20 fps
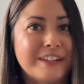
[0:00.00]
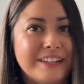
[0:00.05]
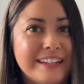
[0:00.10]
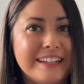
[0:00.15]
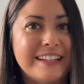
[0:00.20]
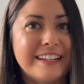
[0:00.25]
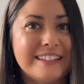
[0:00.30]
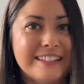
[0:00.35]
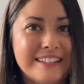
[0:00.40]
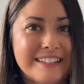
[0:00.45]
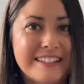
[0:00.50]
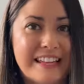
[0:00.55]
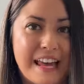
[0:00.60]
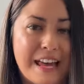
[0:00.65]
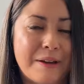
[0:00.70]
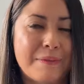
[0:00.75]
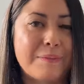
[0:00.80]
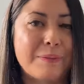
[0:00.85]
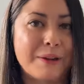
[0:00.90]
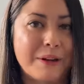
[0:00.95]
needless to
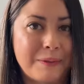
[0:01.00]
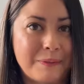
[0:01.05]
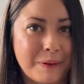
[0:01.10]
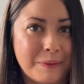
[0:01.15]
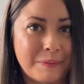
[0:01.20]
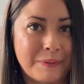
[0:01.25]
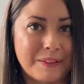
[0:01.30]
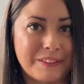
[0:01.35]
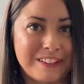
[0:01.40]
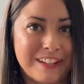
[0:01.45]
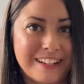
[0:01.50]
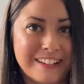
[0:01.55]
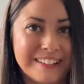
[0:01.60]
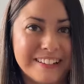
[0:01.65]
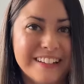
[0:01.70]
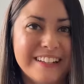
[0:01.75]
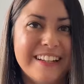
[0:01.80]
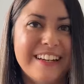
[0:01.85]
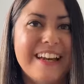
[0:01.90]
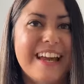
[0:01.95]
say, pretty popular.
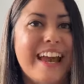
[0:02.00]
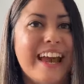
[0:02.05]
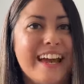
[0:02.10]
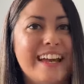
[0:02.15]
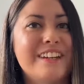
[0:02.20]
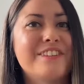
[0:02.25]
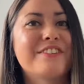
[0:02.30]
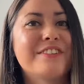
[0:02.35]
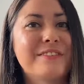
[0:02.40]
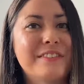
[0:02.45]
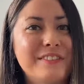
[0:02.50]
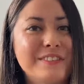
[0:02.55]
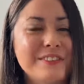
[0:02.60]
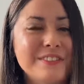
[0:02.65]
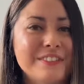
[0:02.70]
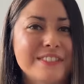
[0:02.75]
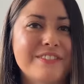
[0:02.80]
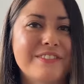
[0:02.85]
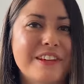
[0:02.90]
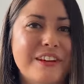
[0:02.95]
And from the
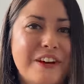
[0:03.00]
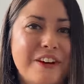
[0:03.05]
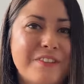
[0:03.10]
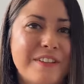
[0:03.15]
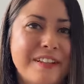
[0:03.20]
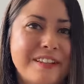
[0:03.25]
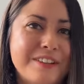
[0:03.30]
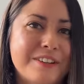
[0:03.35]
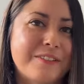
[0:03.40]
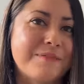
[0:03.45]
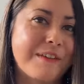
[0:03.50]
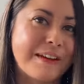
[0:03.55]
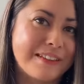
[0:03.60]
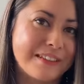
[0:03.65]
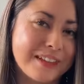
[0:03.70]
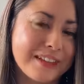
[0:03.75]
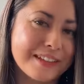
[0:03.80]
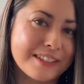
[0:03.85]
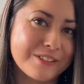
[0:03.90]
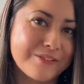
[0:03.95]
looks of the comments on my
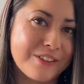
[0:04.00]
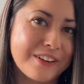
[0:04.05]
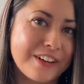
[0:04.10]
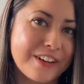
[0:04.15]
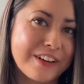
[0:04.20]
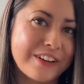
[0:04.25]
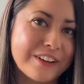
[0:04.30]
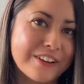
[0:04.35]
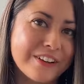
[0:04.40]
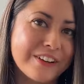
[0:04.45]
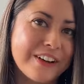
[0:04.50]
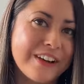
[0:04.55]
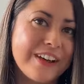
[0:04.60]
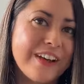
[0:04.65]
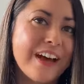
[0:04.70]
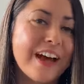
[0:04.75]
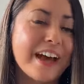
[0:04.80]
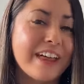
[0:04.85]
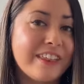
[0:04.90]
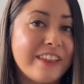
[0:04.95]
last video,
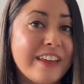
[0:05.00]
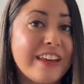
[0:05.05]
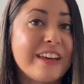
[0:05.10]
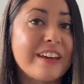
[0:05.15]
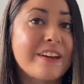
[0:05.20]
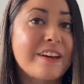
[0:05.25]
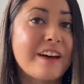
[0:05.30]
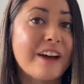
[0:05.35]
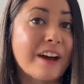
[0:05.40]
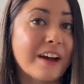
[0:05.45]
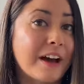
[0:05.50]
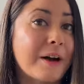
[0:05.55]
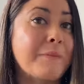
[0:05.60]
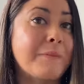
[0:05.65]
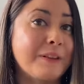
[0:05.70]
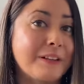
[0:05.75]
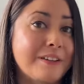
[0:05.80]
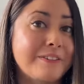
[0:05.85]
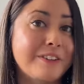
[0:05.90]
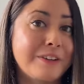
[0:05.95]
I think a
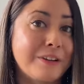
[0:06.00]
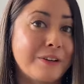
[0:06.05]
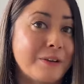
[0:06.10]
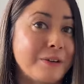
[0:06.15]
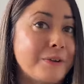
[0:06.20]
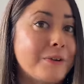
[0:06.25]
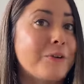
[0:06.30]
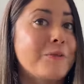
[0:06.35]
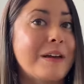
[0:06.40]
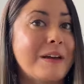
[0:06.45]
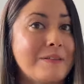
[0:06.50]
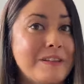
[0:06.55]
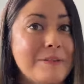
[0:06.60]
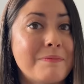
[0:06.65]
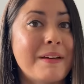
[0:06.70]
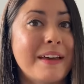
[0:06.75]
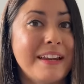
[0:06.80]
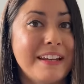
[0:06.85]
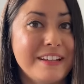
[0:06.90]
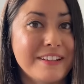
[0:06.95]
couple of you, or maybe
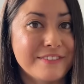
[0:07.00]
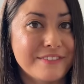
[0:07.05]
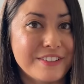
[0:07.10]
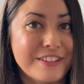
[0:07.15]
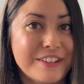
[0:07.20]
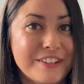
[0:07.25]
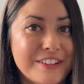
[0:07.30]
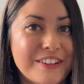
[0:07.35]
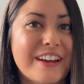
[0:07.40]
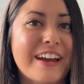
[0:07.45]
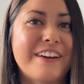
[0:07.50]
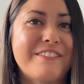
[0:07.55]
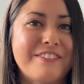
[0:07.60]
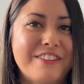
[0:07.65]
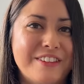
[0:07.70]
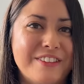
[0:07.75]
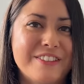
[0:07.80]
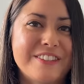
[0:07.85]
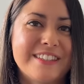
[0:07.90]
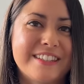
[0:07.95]
many of you, have
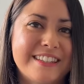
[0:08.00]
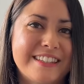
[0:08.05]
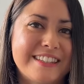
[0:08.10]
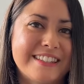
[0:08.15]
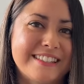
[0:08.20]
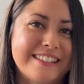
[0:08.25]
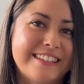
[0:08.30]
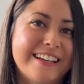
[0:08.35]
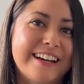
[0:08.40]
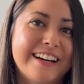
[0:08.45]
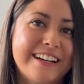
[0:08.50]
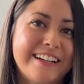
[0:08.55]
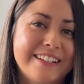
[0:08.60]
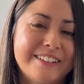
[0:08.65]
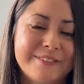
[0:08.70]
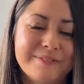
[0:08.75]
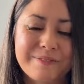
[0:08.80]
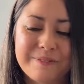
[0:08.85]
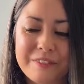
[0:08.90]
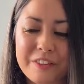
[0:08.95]
used this
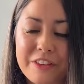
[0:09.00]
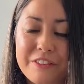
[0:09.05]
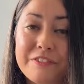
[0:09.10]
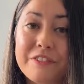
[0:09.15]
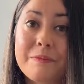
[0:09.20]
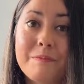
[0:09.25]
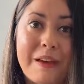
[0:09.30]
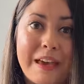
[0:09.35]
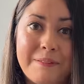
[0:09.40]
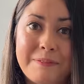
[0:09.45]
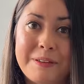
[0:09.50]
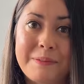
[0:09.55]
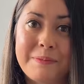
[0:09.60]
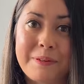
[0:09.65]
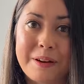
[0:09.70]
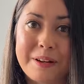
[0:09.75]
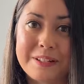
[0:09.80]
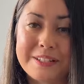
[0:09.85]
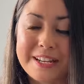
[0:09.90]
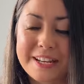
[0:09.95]
yarn for baby
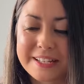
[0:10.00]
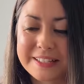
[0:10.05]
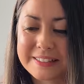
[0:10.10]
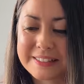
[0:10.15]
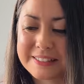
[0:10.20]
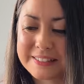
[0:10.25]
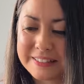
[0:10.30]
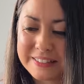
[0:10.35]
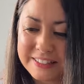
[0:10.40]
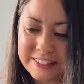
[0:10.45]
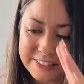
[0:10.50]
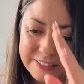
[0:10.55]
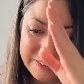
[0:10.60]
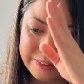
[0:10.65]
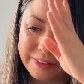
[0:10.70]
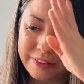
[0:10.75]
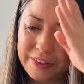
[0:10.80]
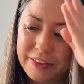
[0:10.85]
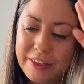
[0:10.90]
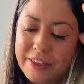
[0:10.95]
projects.
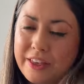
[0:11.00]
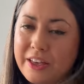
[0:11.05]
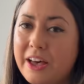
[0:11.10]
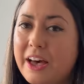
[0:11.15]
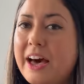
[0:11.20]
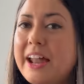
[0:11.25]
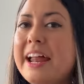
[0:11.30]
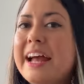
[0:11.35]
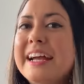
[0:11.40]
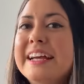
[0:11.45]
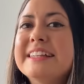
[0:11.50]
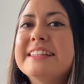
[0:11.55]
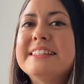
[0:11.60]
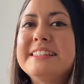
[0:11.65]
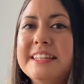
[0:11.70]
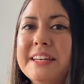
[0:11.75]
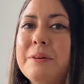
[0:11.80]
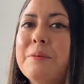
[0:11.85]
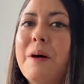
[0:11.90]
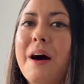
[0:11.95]
And I can
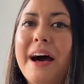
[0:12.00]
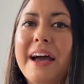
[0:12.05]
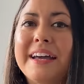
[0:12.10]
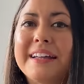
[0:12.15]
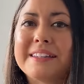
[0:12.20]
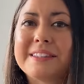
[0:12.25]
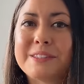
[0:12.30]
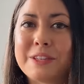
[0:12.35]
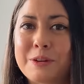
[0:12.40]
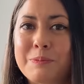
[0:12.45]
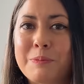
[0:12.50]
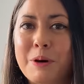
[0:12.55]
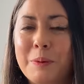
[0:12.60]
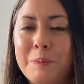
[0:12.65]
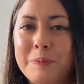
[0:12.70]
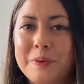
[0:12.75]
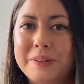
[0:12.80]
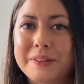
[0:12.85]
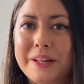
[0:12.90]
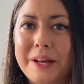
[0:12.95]
see why it's so
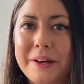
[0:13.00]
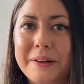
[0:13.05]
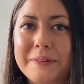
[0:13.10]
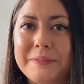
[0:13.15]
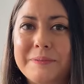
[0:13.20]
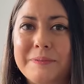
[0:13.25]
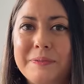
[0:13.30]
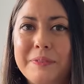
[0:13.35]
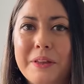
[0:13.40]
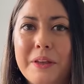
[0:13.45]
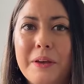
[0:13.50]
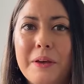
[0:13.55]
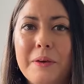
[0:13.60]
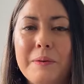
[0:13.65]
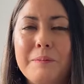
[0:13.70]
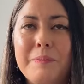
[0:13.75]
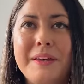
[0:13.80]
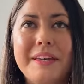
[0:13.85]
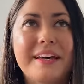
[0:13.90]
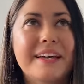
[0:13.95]
popular,
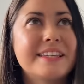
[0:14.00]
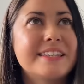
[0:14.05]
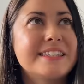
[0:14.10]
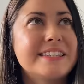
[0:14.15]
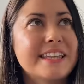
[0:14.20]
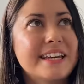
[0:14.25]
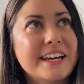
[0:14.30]
because the